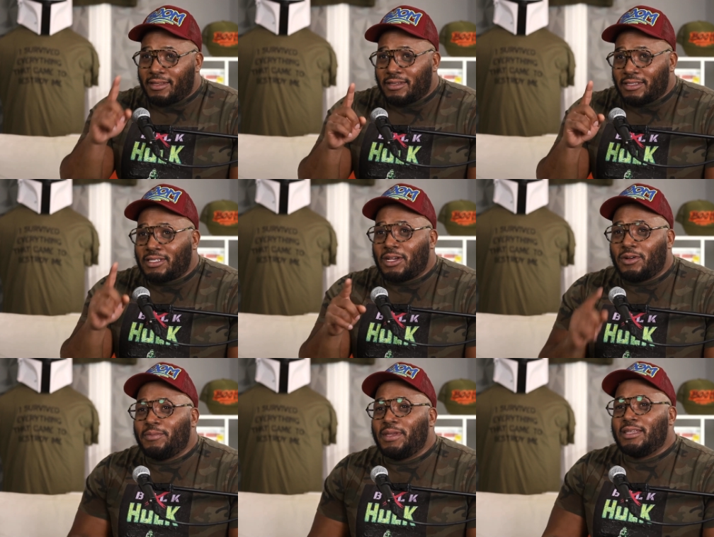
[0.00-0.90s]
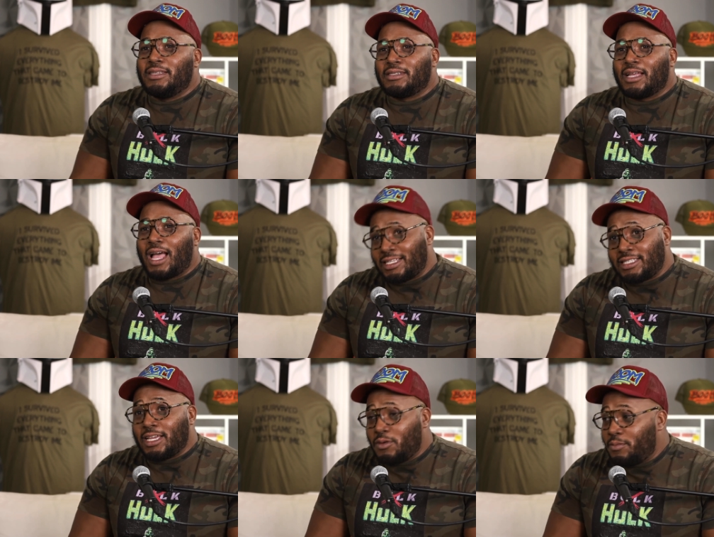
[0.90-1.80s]
term is I
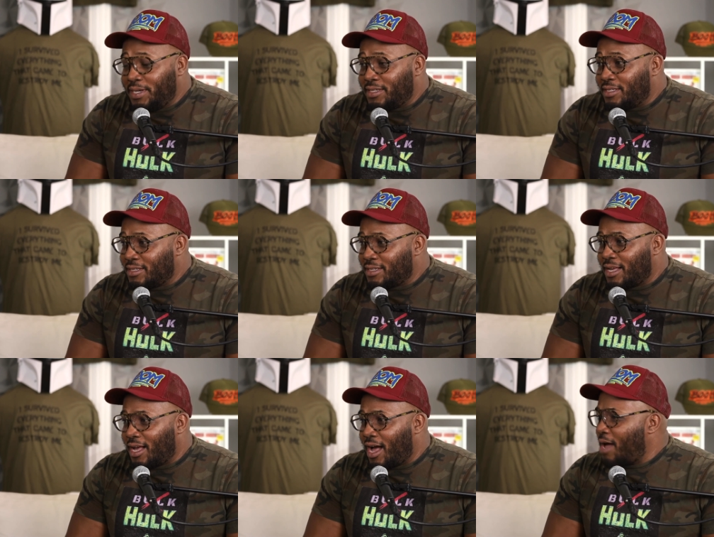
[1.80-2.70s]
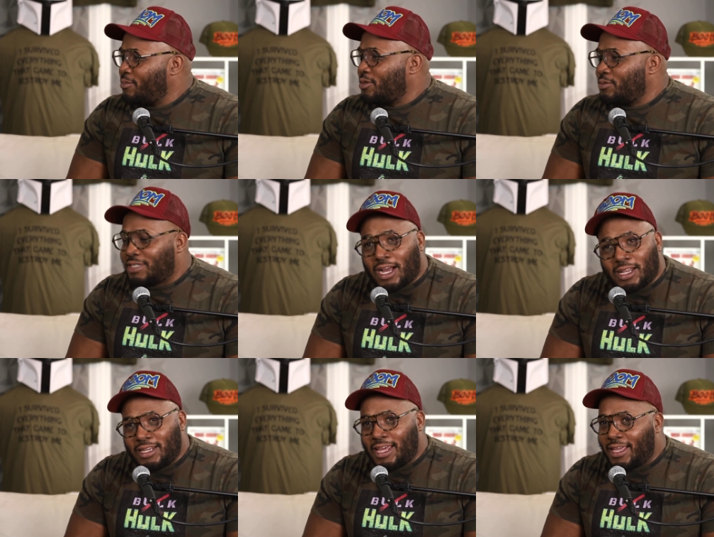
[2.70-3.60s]
stand on business. I'm so tired
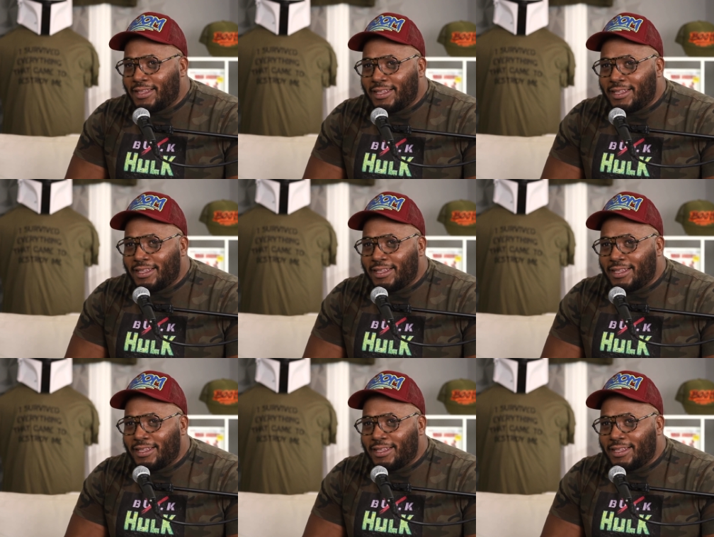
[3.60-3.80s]
of that.